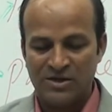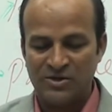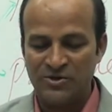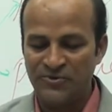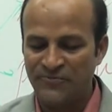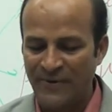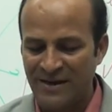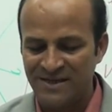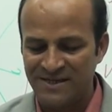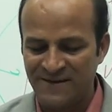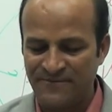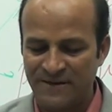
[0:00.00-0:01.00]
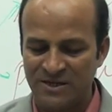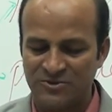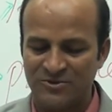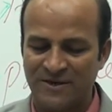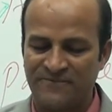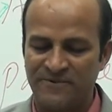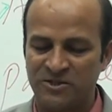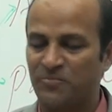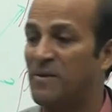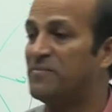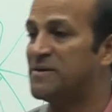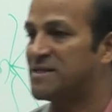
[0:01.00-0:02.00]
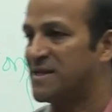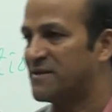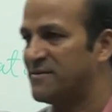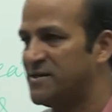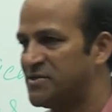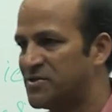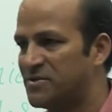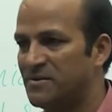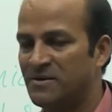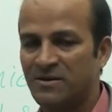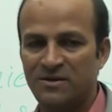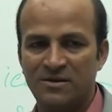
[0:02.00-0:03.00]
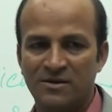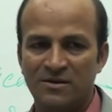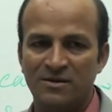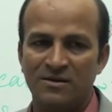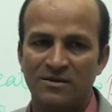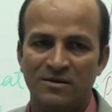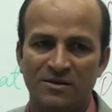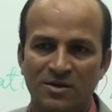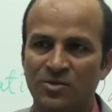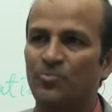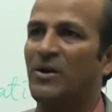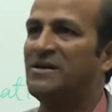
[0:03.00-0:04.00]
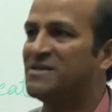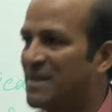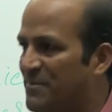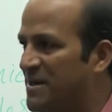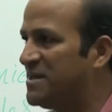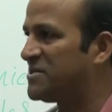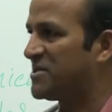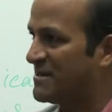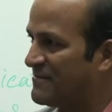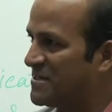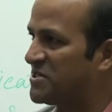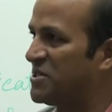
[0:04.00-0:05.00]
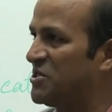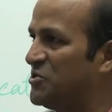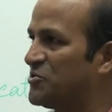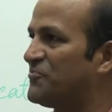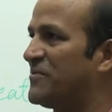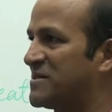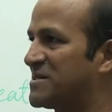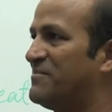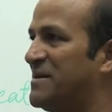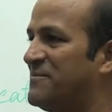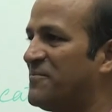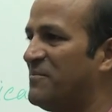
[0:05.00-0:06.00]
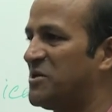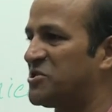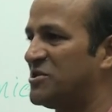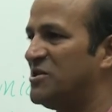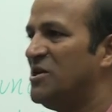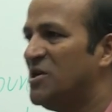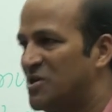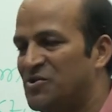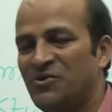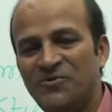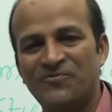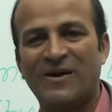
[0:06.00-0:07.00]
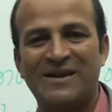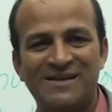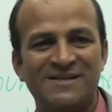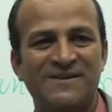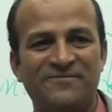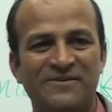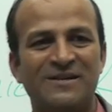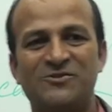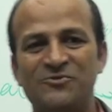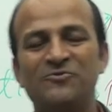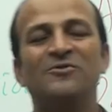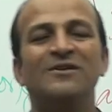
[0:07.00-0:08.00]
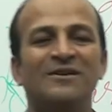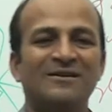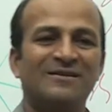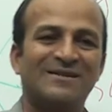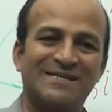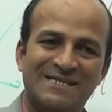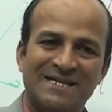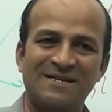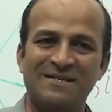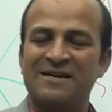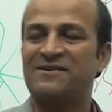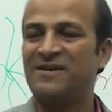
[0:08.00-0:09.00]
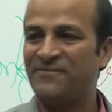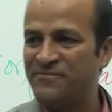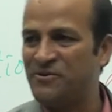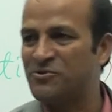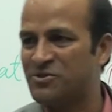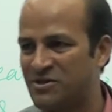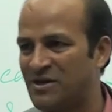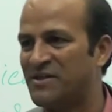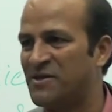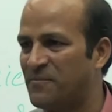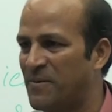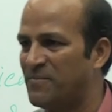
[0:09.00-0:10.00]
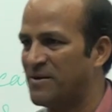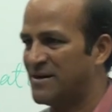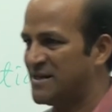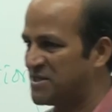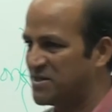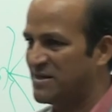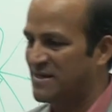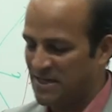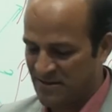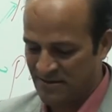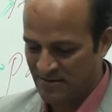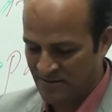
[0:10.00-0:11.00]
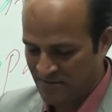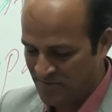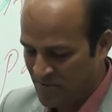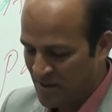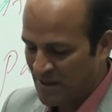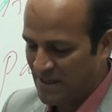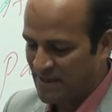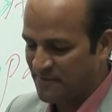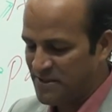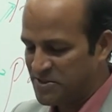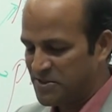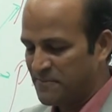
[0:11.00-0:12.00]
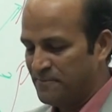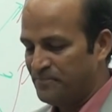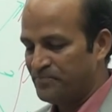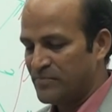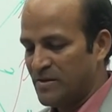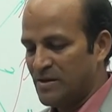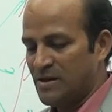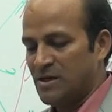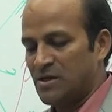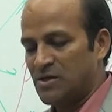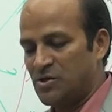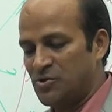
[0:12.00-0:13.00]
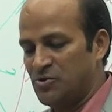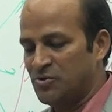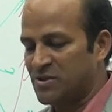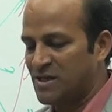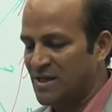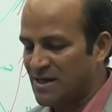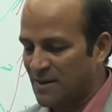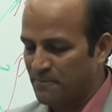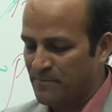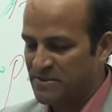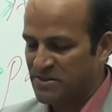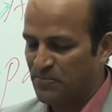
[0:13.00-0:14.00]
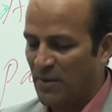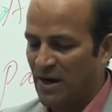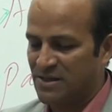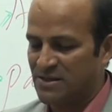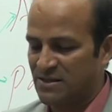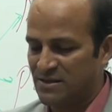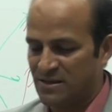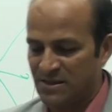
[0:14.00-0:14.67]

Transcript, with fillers: Do you find it difficult to refuse people's request? When somebody is requesting you for some information, do you find it difficult to reject and refuse other people's uh, requests? Do you think up smart